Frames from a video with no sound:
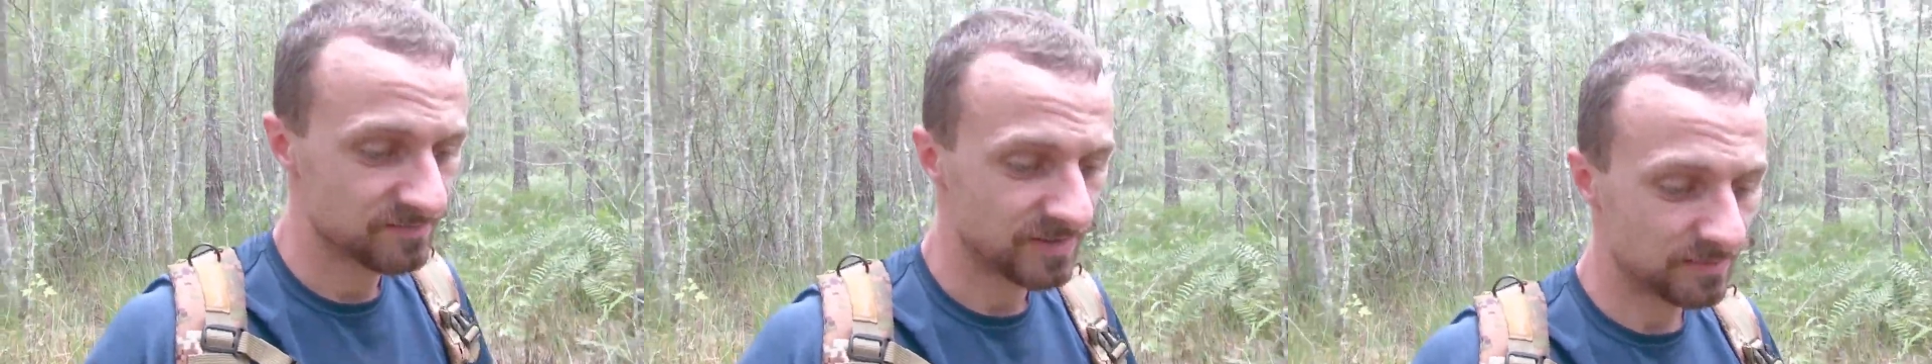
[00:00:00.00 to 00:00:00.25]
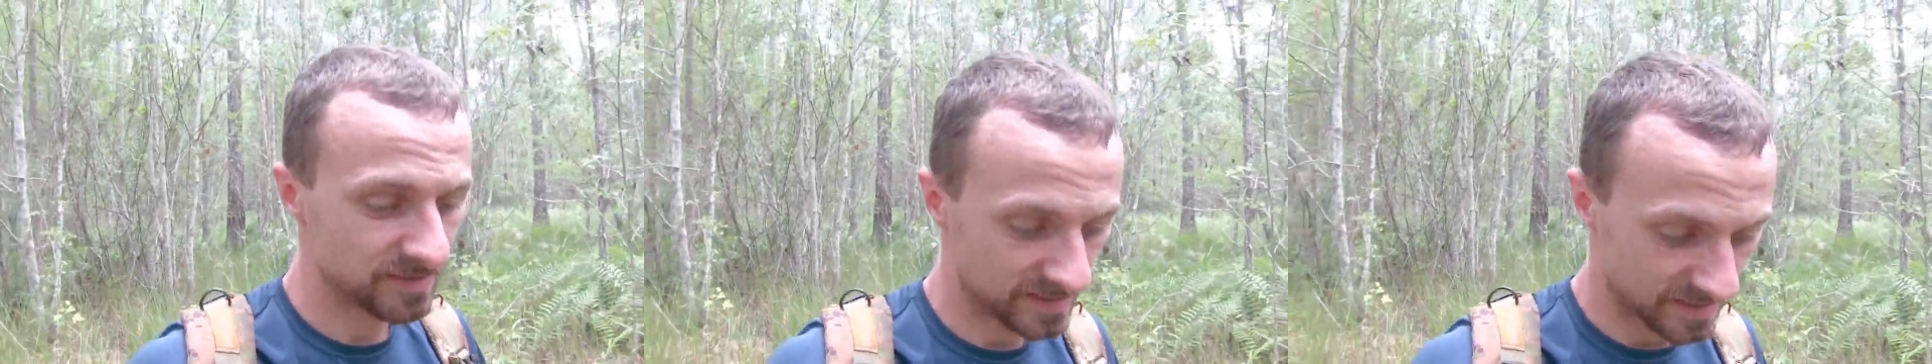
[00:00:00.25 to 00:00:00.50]

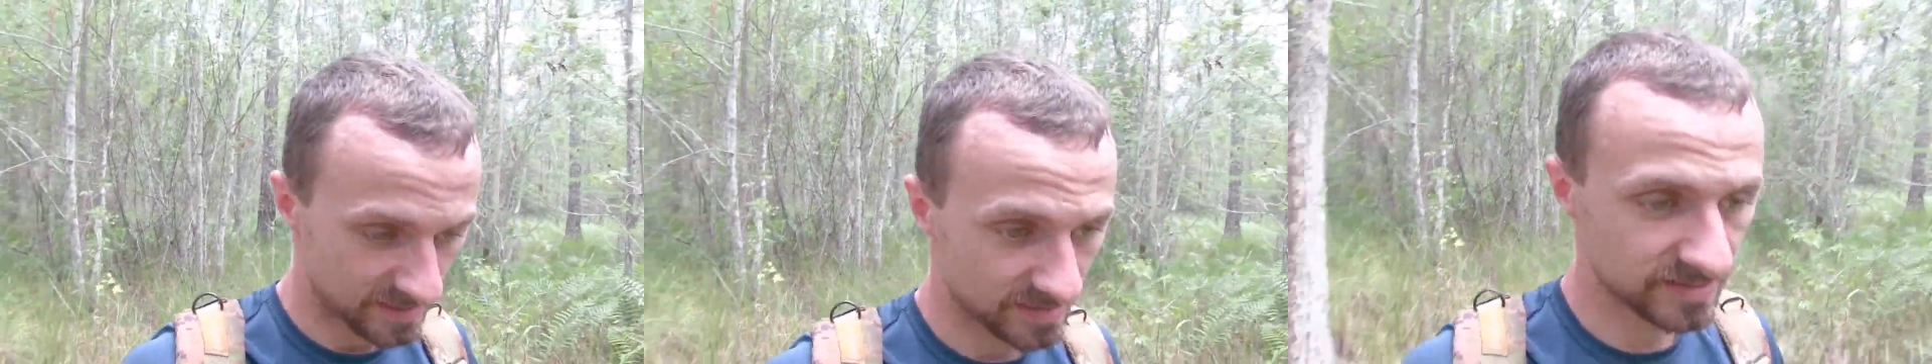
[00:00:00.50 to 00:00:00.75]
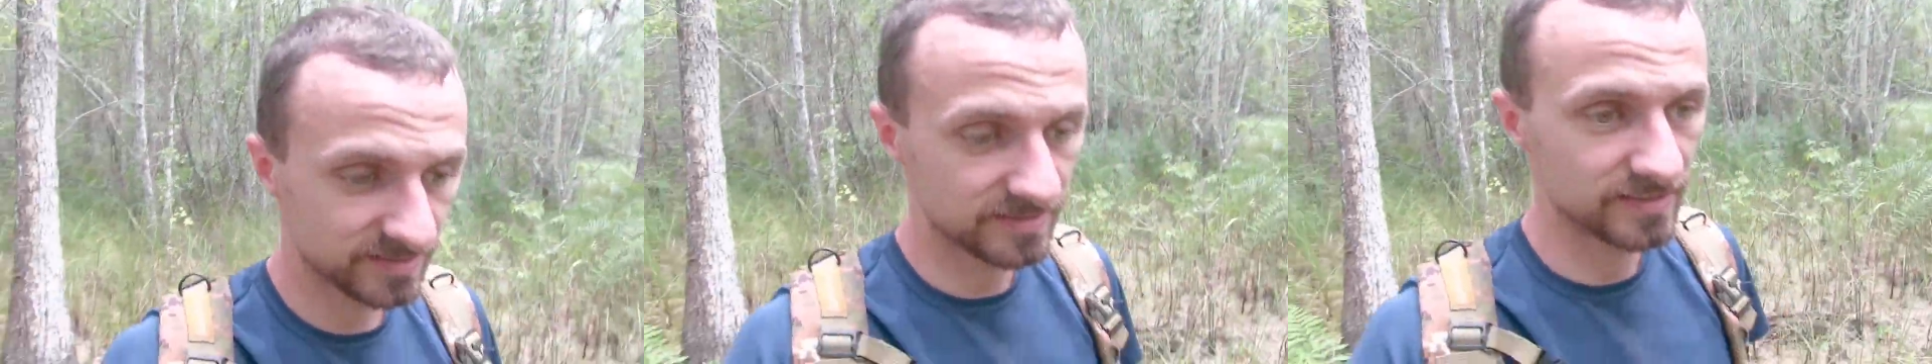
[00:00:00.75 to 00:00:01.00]
Maybe late
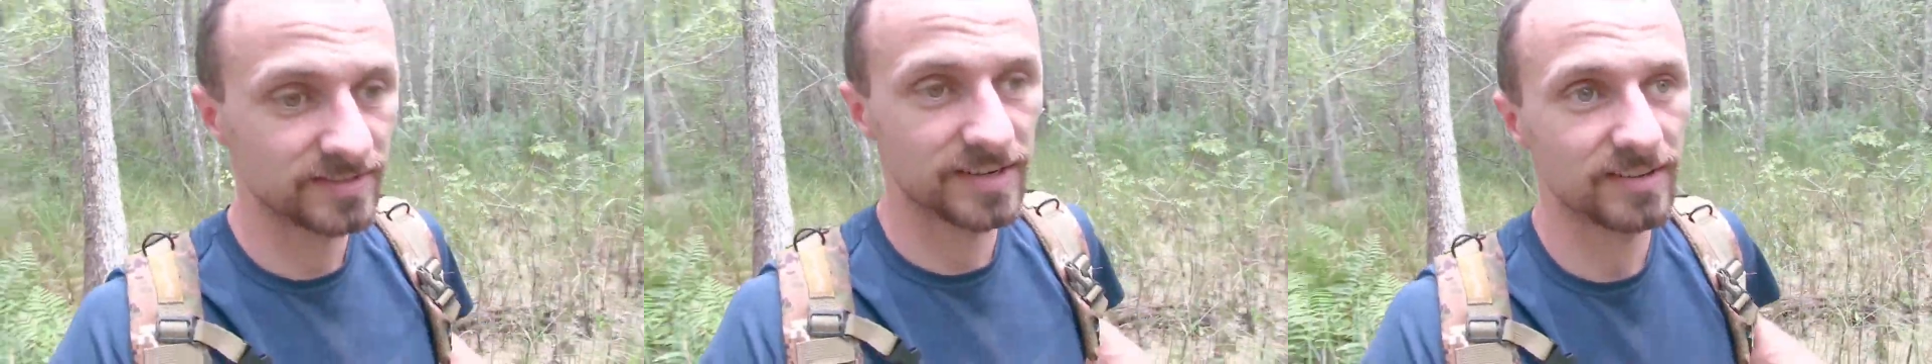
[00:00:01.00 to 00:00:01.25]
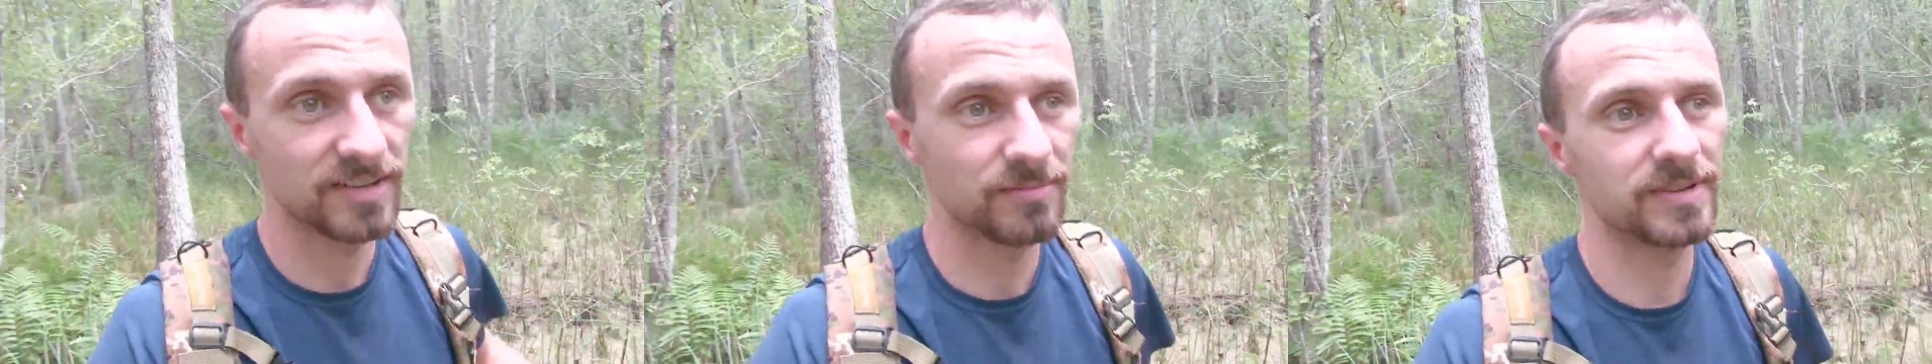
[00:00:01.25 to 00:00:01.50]
gun season
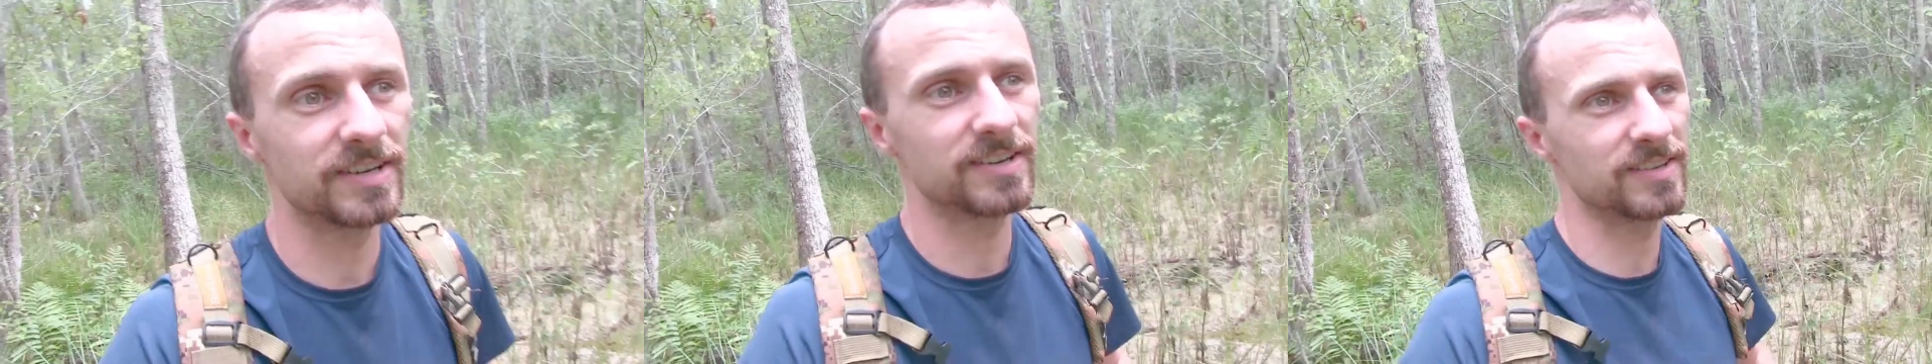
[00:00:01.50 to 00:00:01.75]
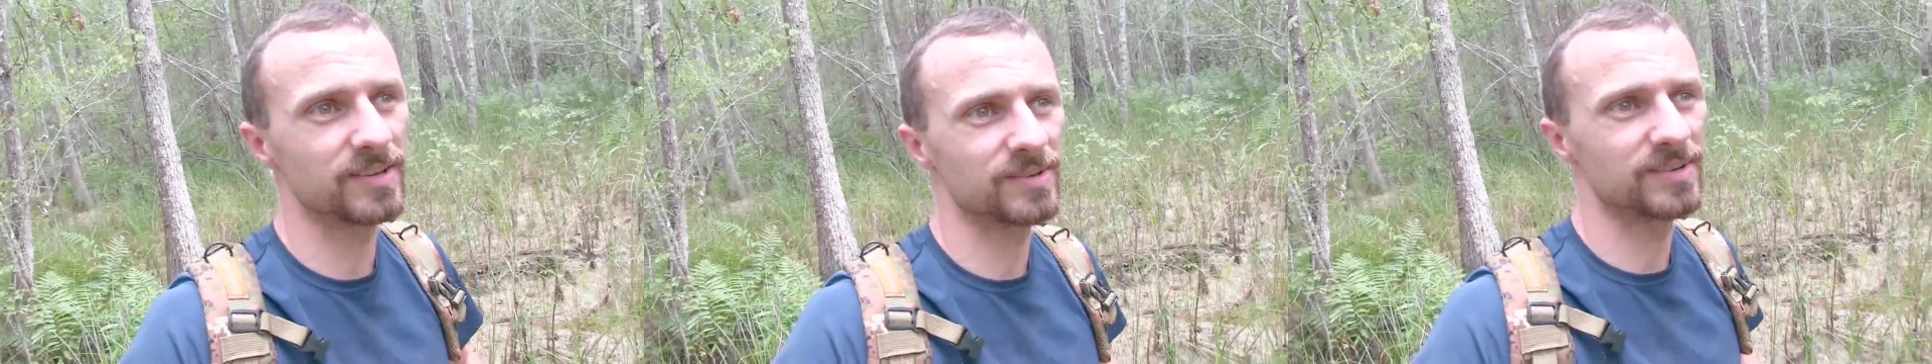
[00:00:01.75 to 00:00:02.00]
I'll come in
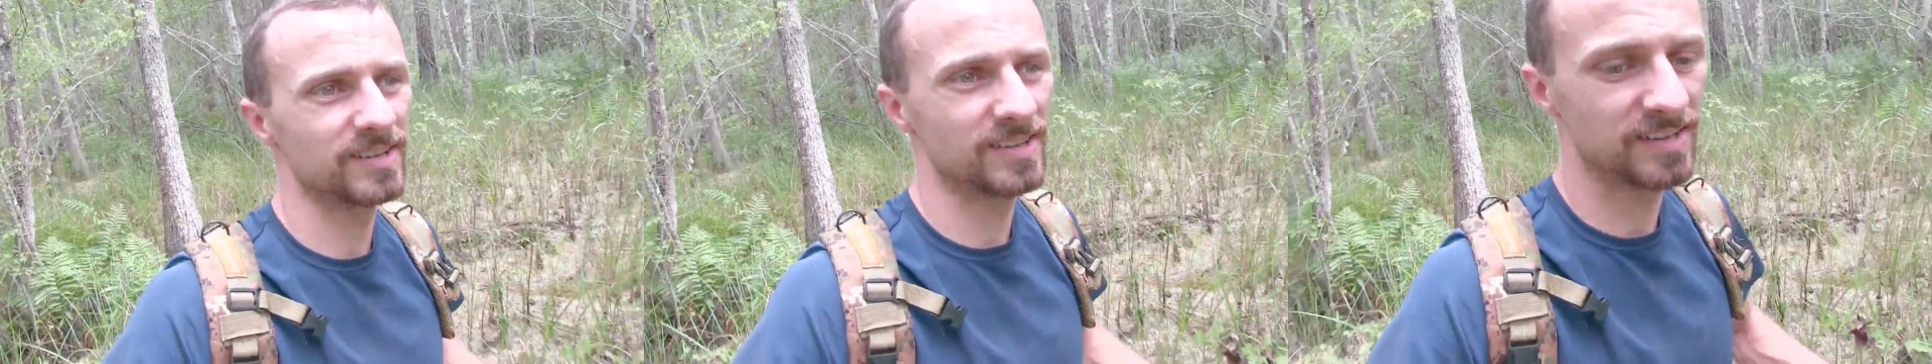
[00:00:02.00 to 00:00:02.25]
here though.